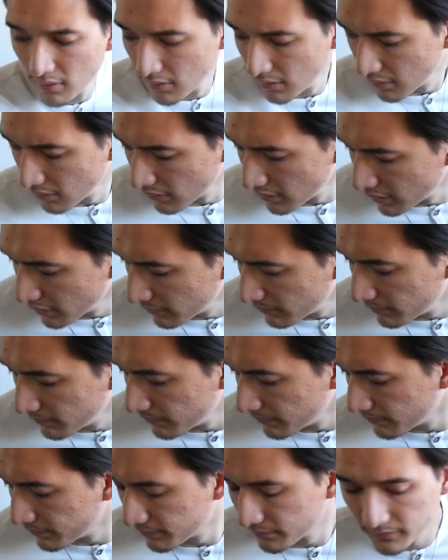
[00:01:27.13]
Alright,
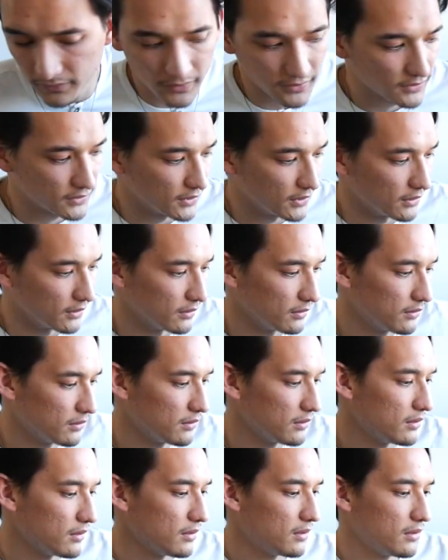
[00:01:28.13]
so
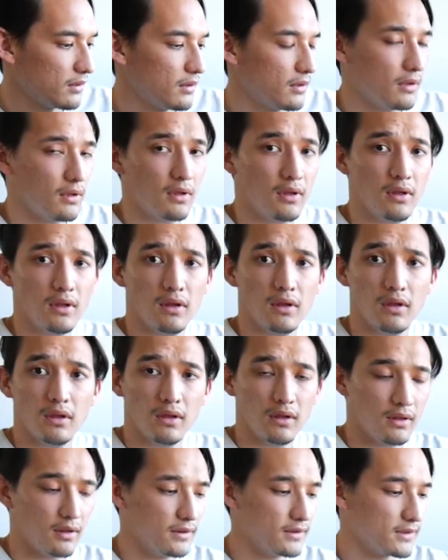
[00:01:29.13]

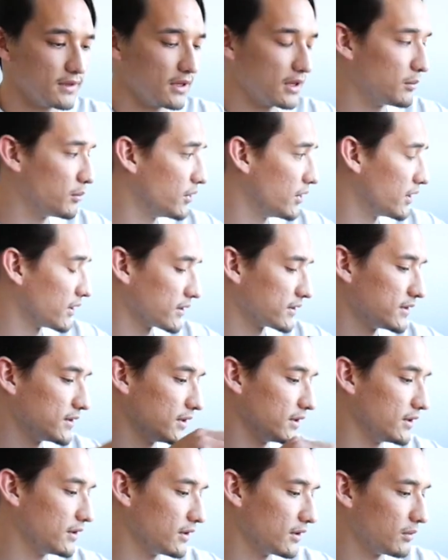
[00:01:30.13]
inside the
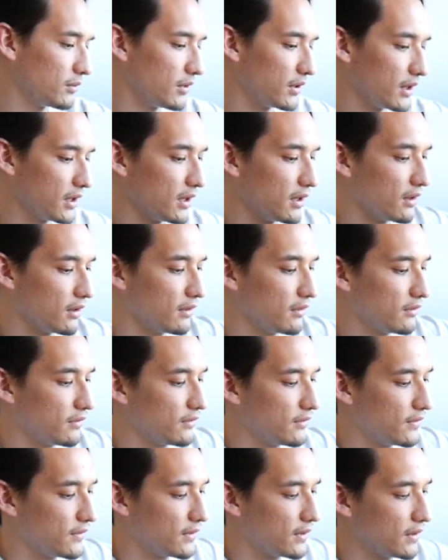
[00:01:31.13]
box here we
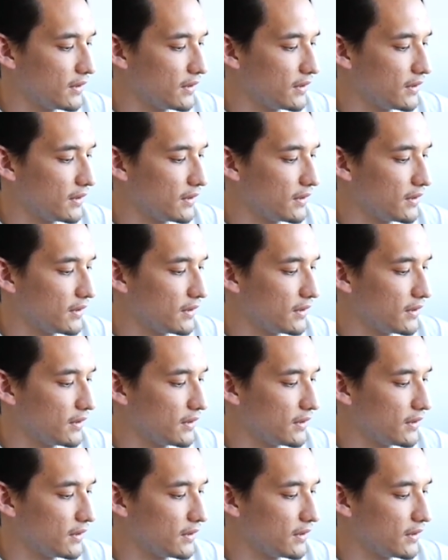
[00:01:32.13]
have